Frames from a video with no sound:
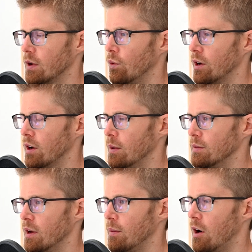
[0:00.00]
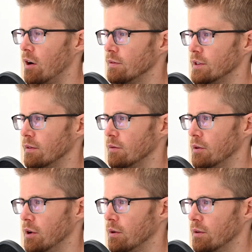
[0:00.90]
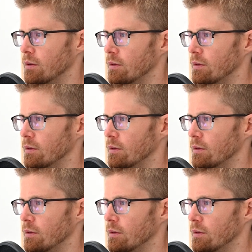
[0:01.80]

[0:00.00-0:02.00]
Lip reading: What comes up often for you?